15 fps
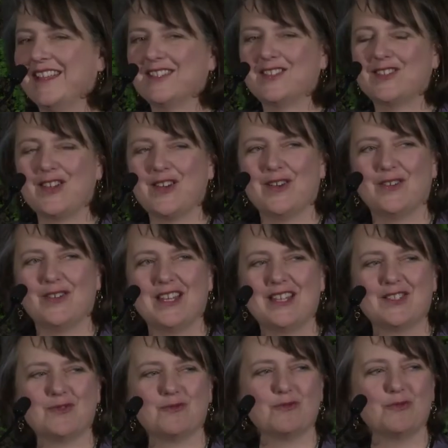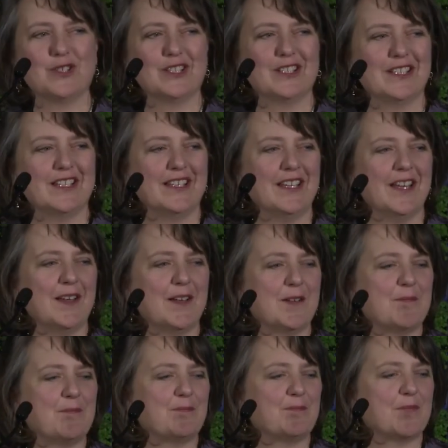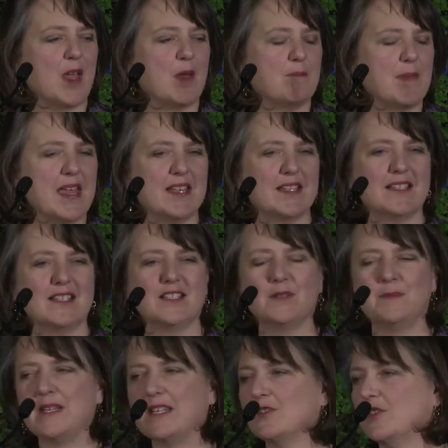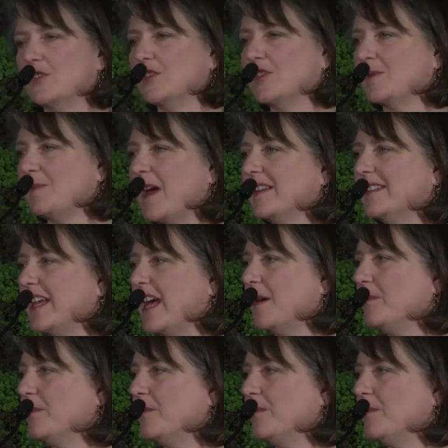And so it's really amazing to be introduced by